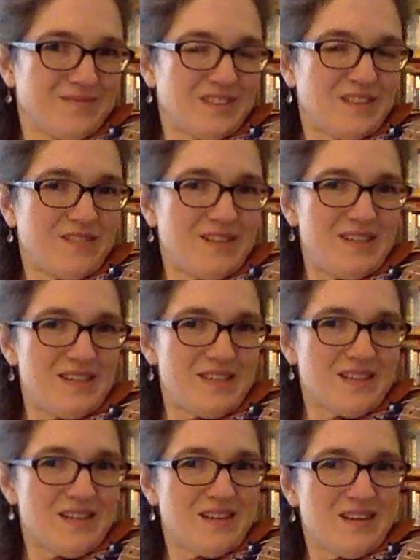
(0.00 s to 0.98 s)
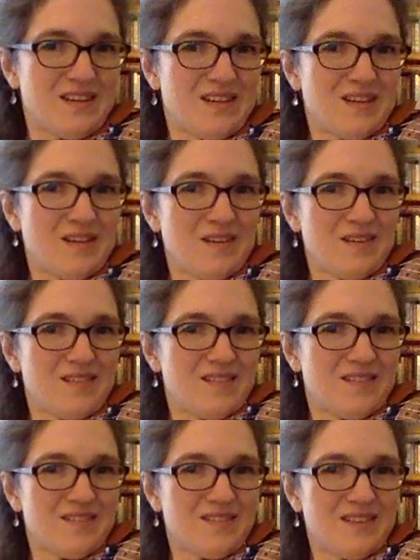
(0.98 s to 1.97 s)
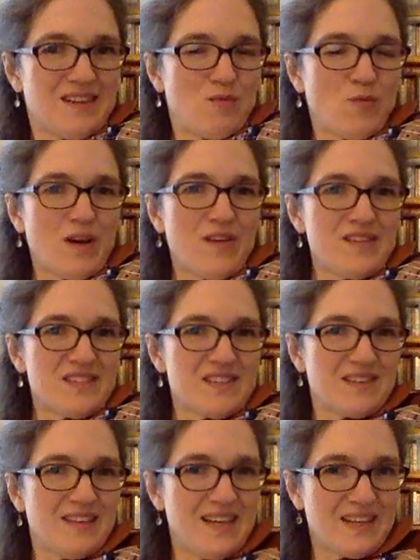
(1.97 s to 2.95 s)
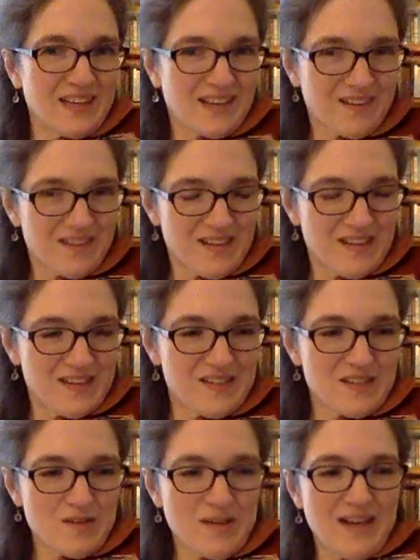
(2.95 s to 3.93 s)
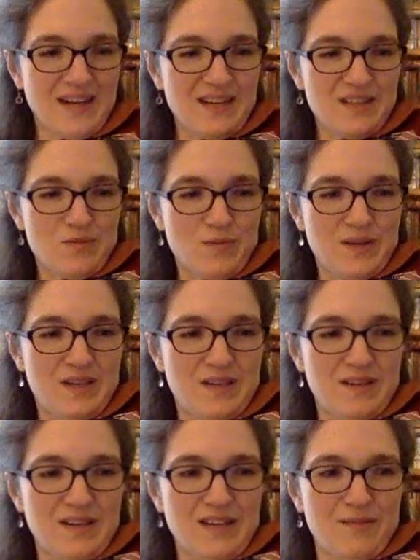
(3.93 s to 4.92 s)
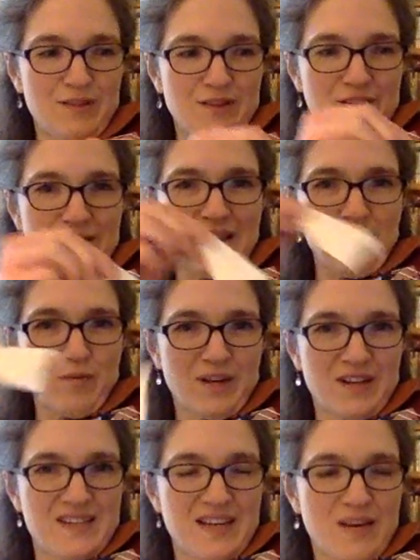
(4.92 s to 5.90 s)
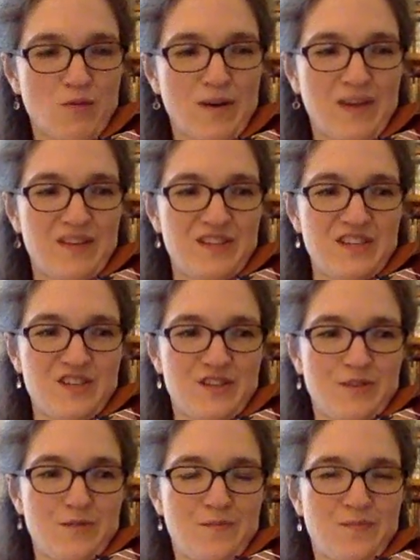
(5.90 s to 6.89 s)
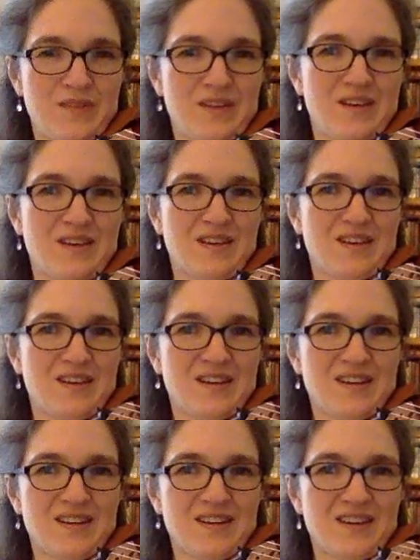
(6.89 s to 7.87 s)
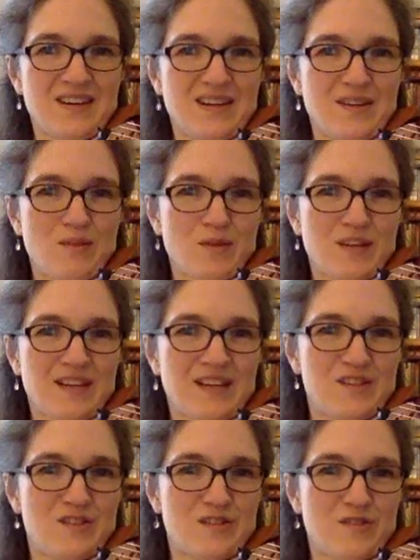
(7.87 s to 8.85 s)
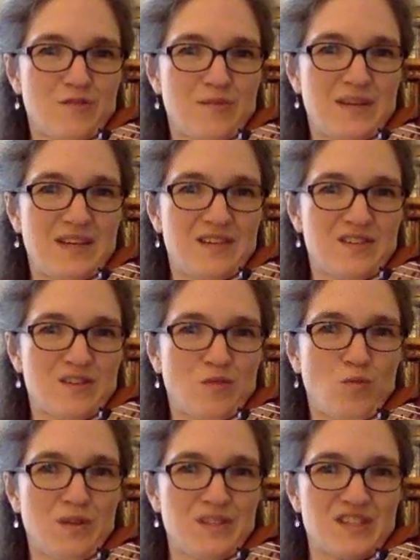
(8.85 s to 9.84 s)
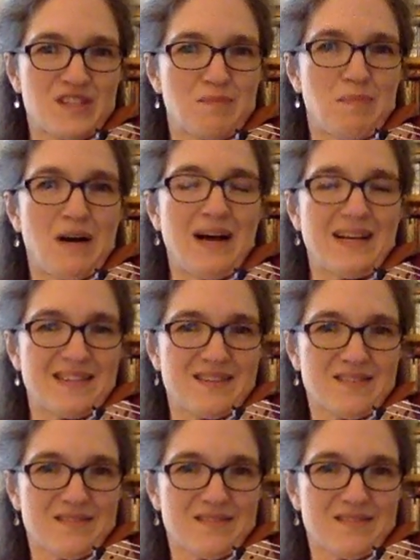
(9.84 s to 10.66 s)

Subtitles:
All right. And where this is leading is, as we have learned that we're going to take away the tissue, and then we're going to zoom into one spot.